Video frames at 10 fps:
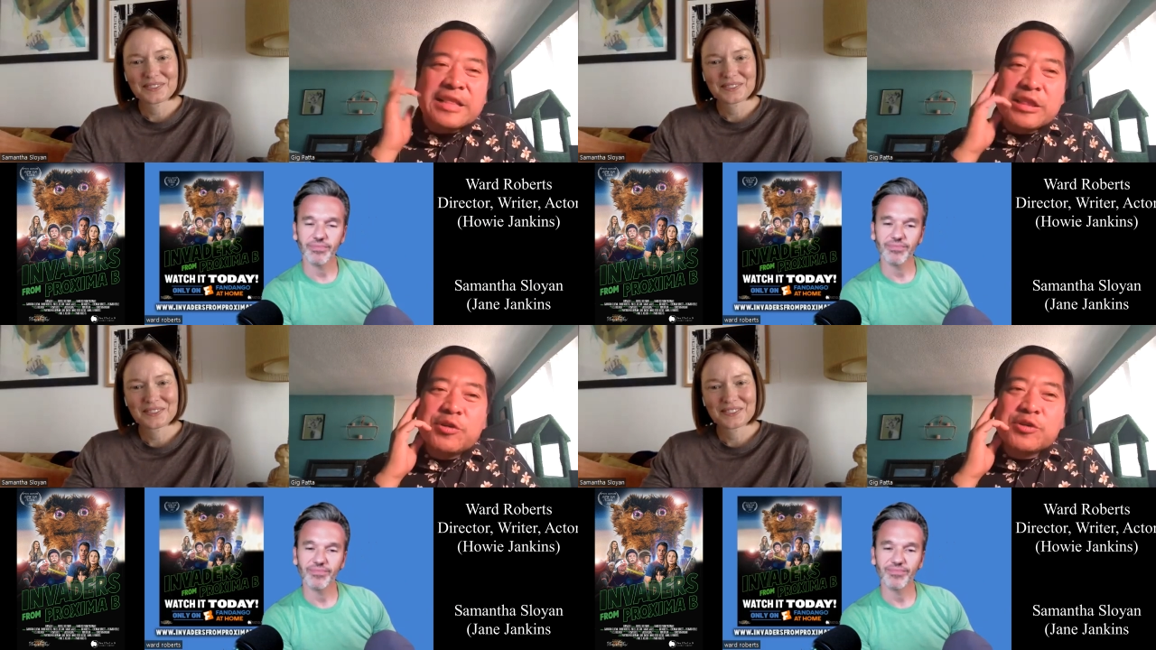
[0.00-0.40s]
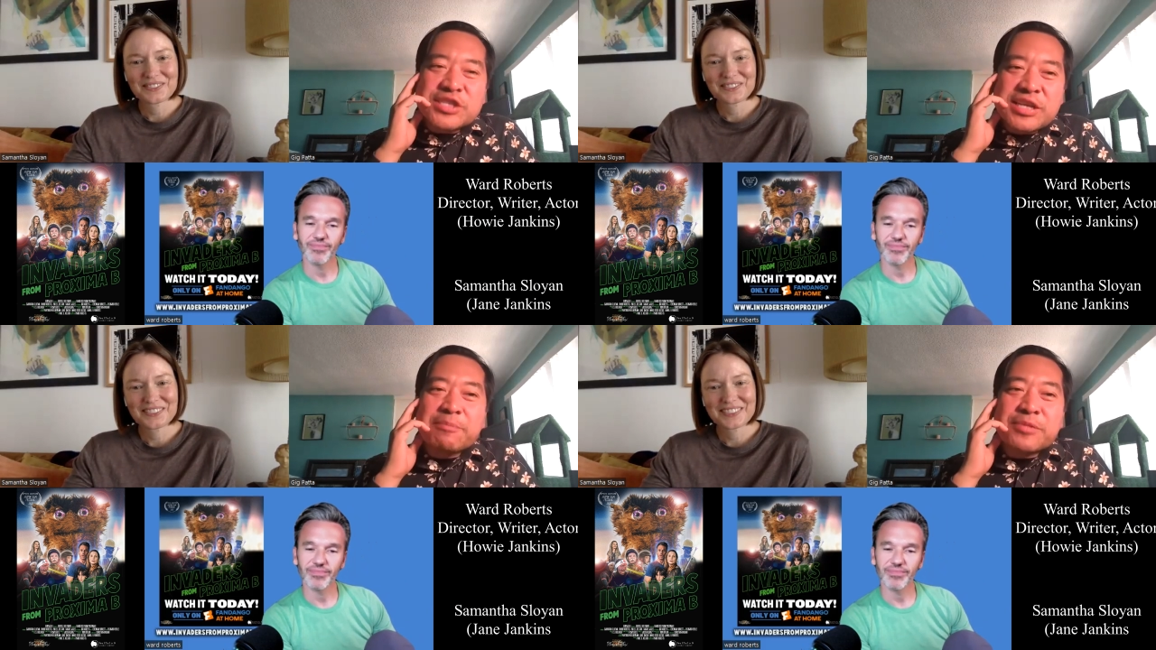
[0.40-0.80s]
Speaker 1: I
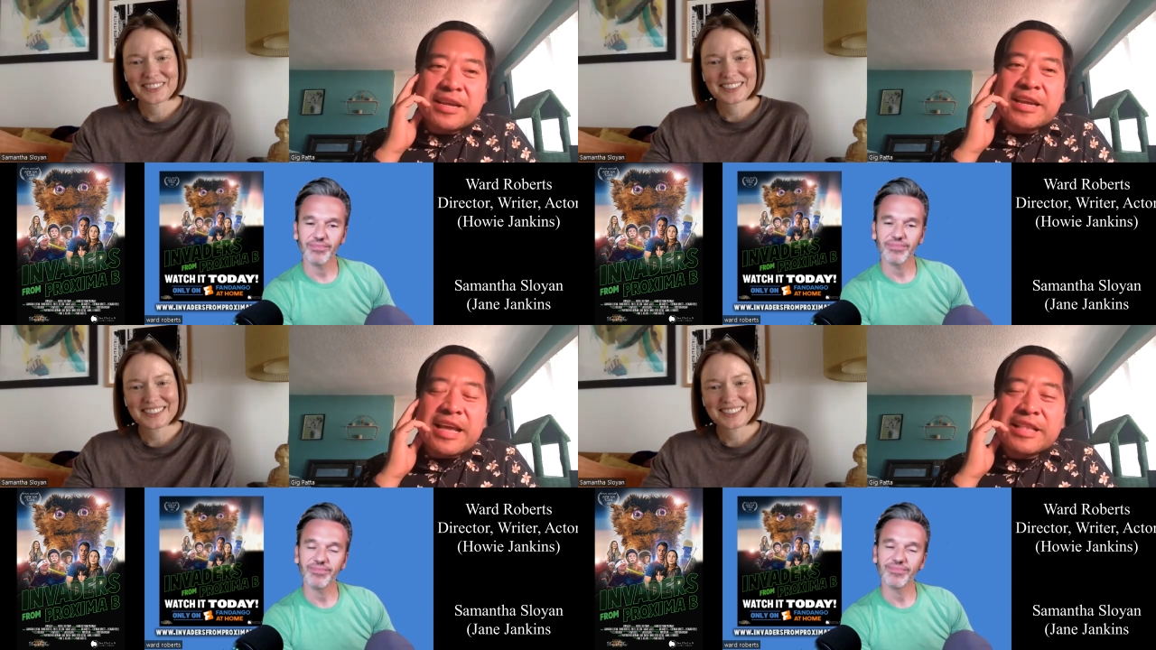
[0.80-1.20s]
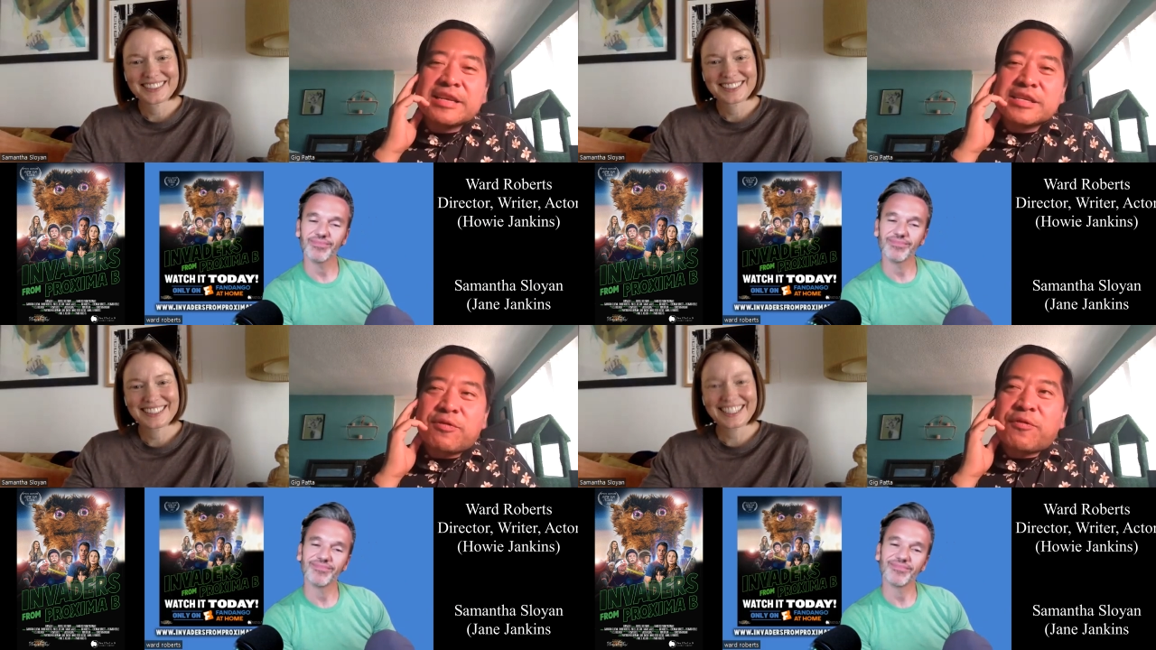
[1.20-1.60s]
learned something
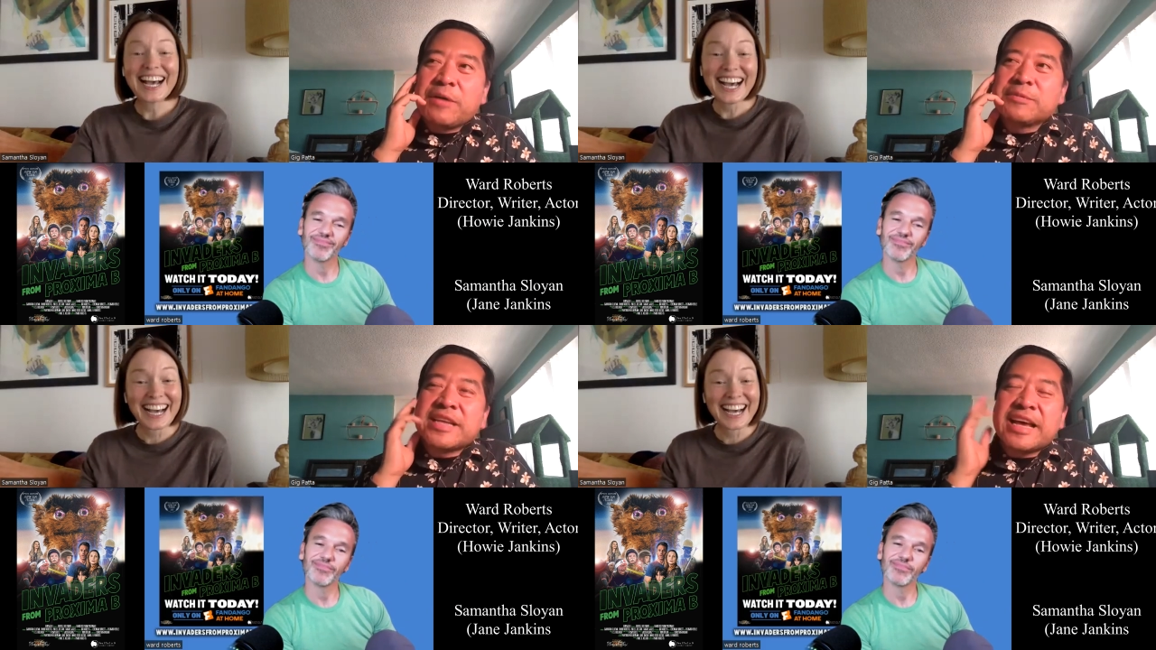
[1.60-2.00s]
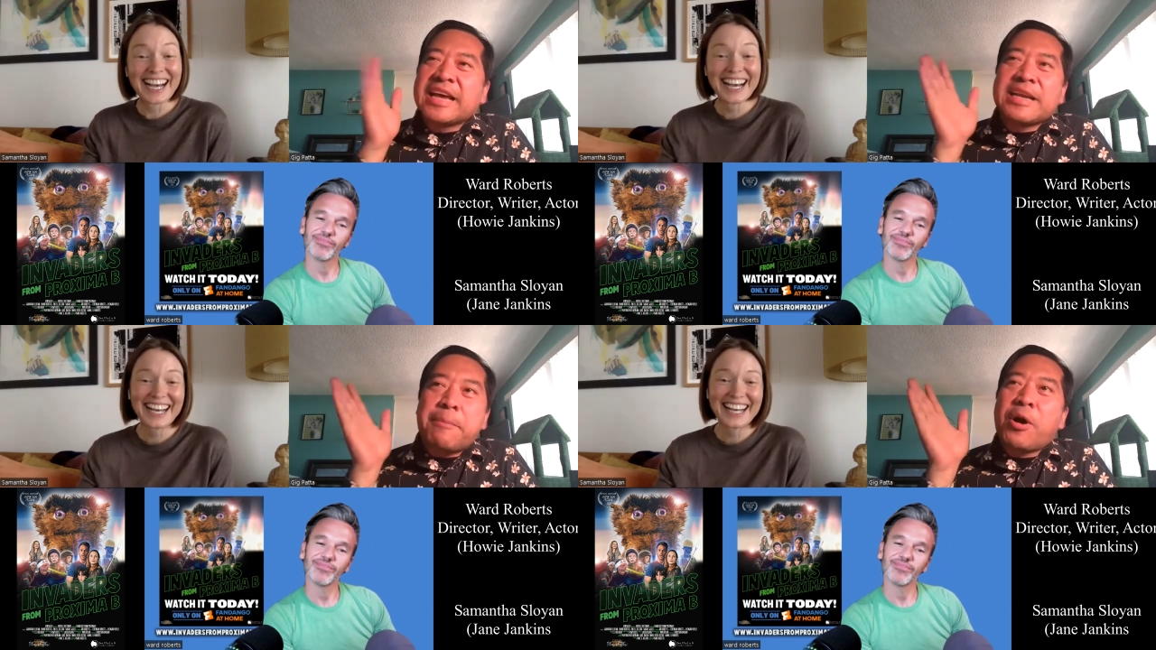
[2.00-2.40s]
in this film
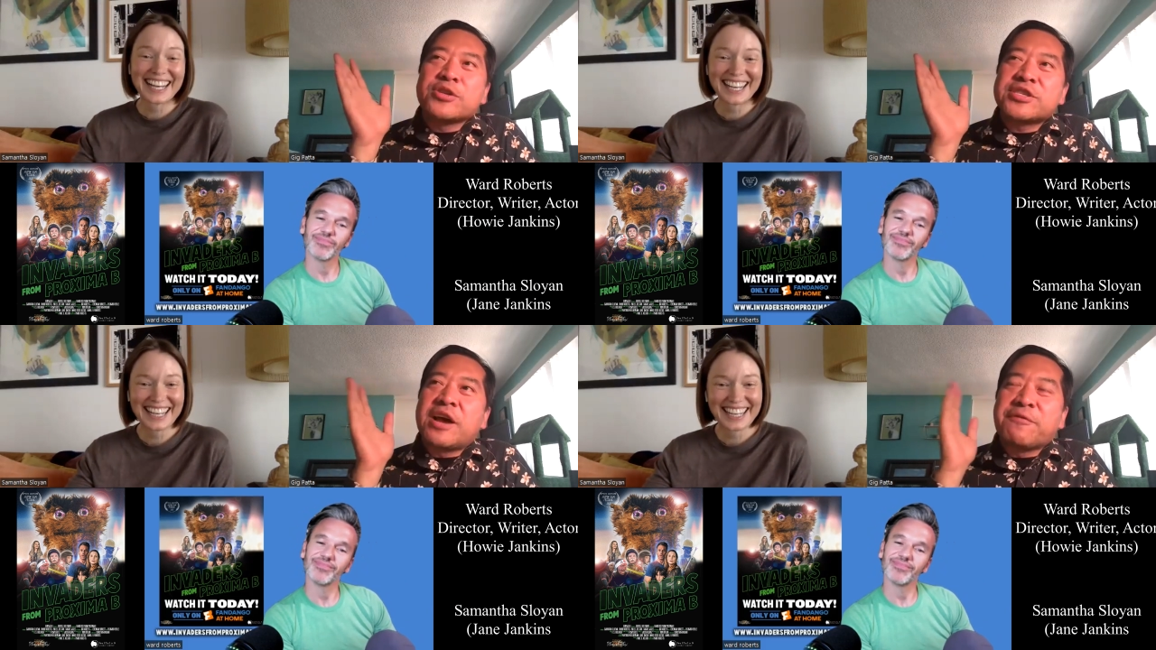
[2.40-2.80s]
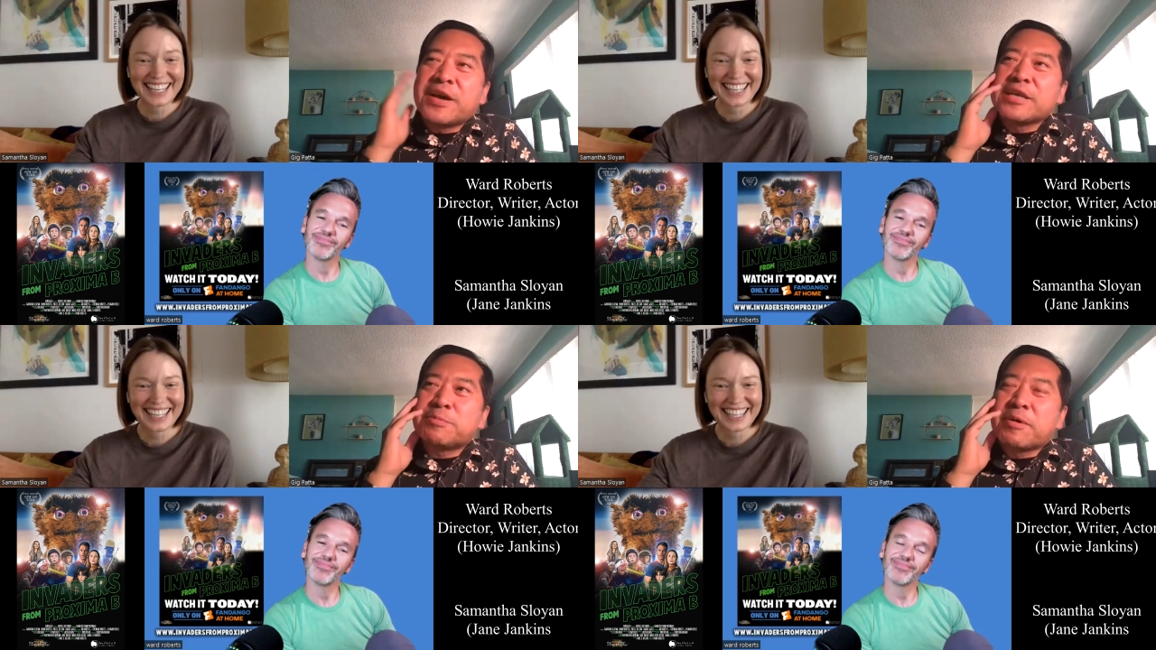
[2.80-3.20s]
today, and I posted on
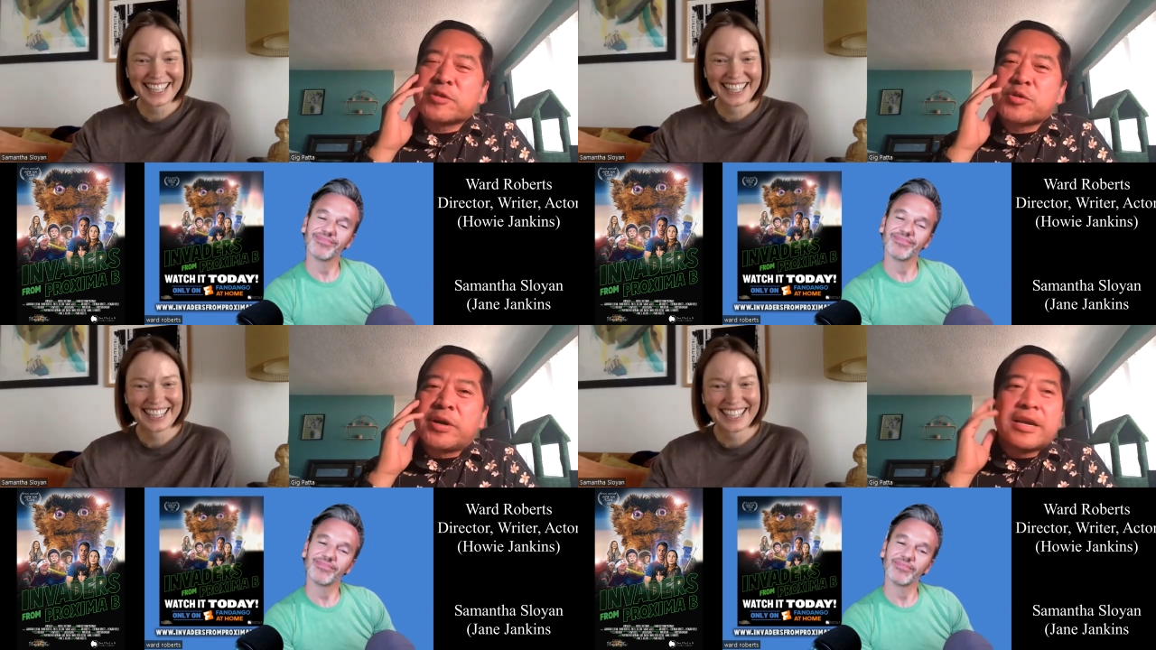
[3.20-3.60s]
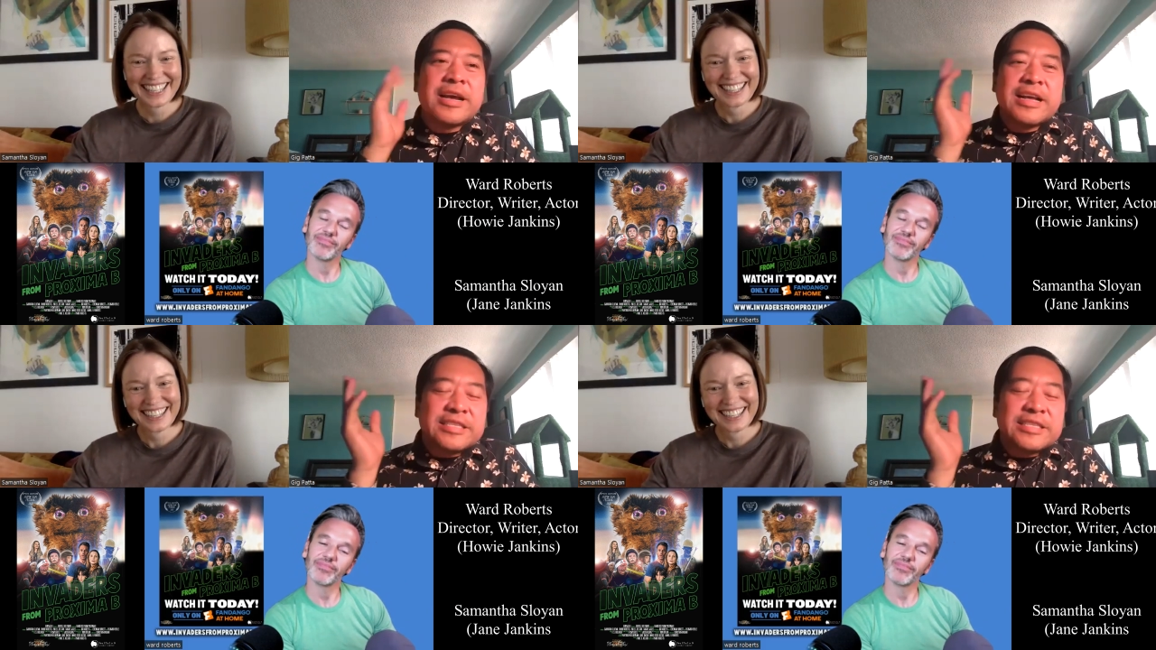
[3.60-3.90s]
Facebook, was going,